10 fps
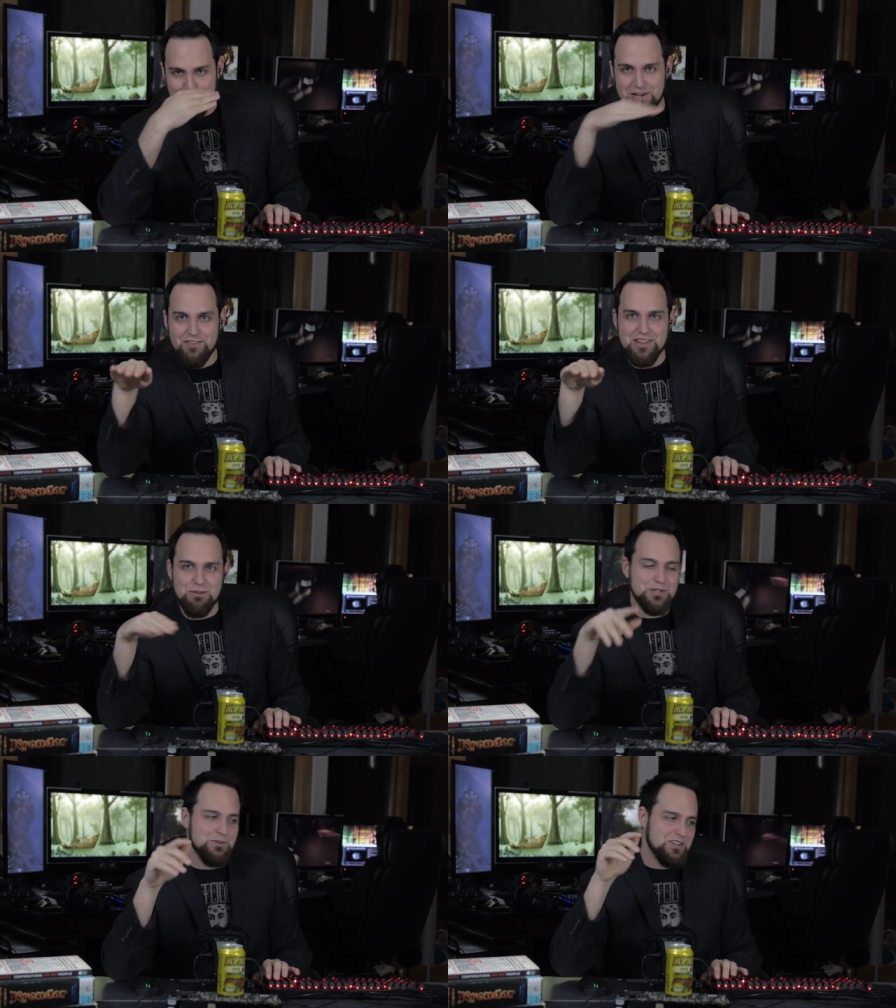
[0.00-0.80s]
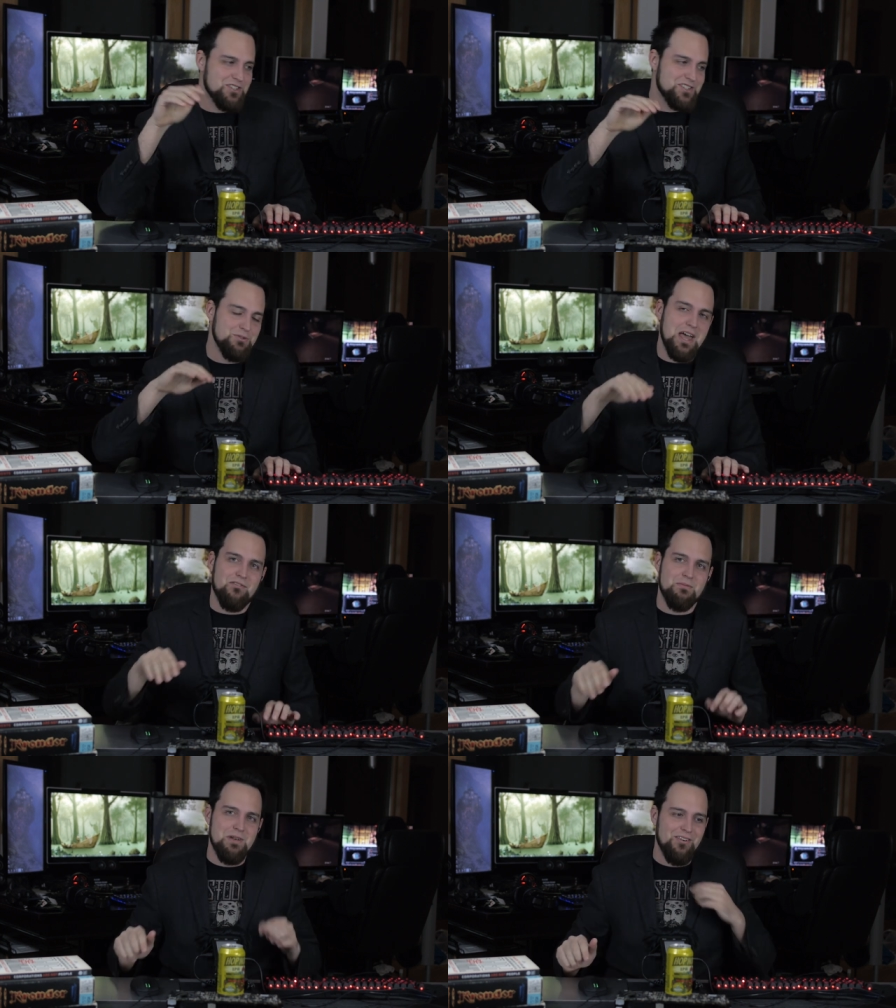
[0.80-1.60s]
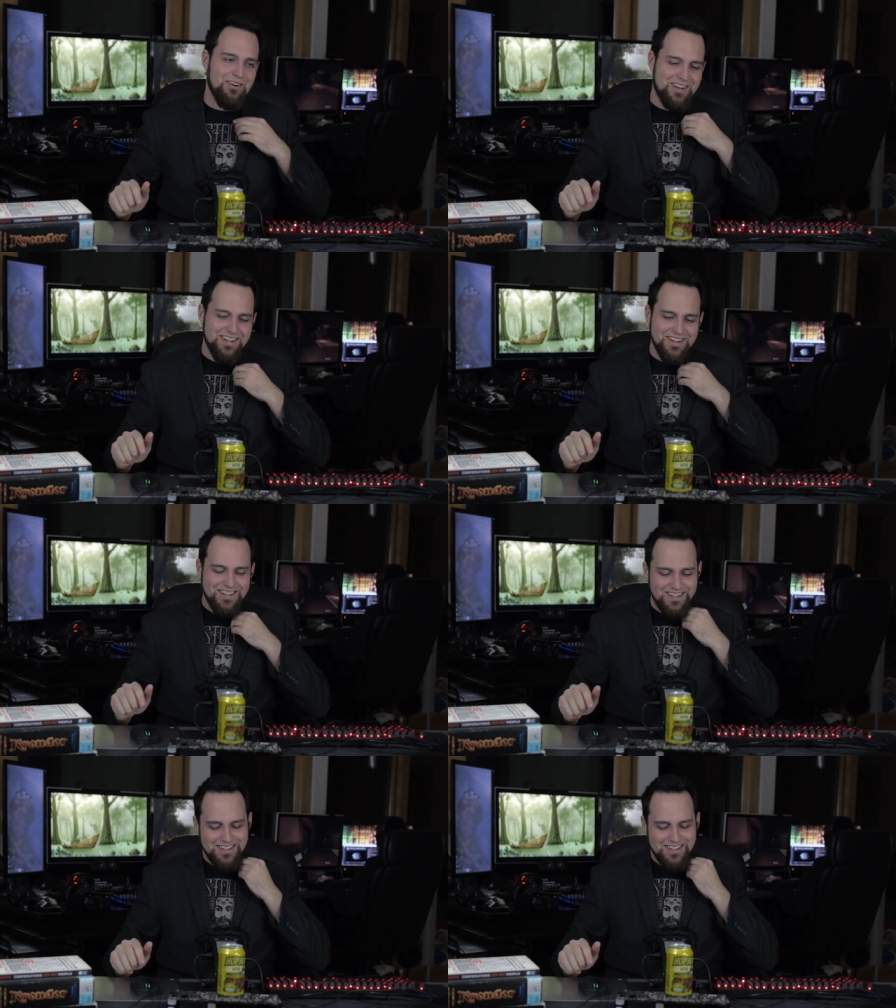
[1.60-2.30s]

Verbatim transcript: need to quit everything we're doing and just do that from now on